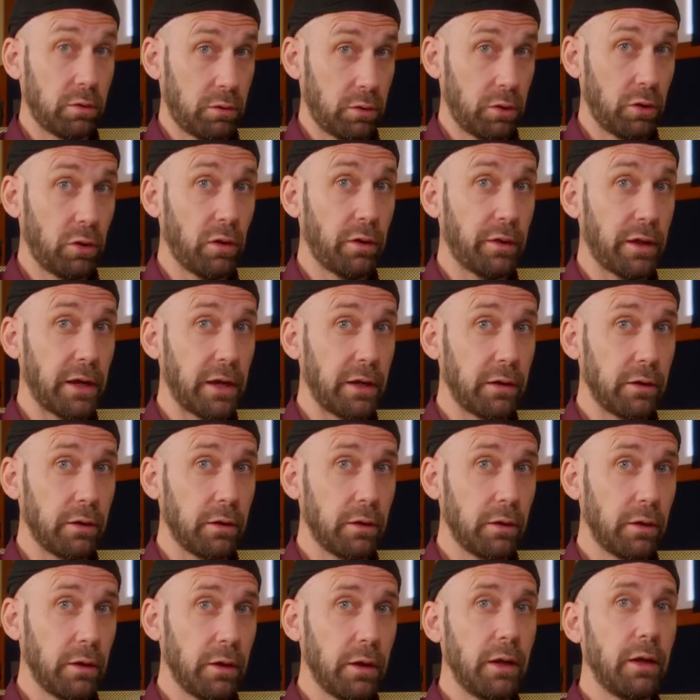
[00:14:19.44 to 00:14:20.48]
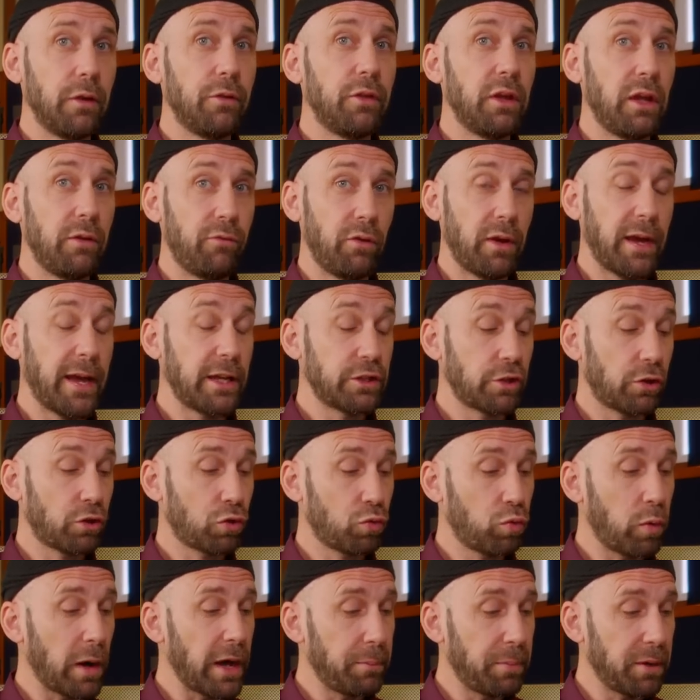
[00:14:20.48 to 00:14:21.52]
You hear that? The EVH is
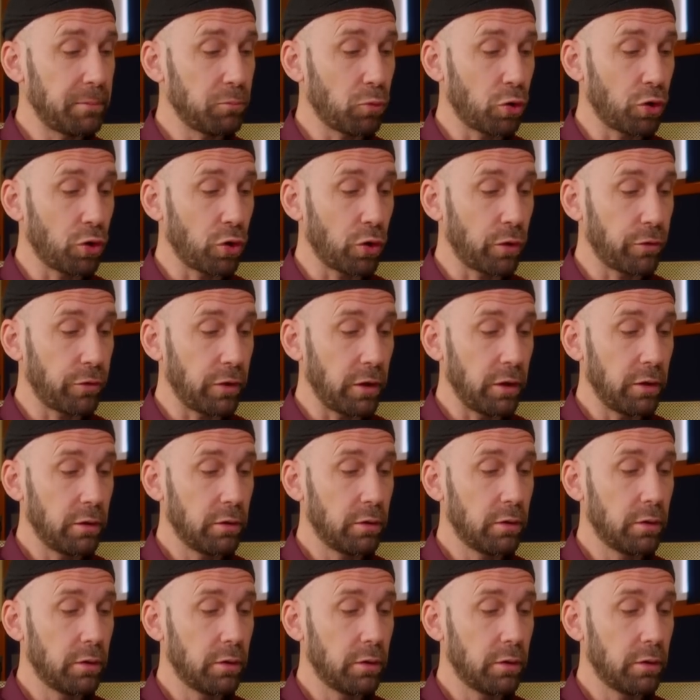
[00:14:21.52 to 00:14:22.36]
quite a bit more noisy.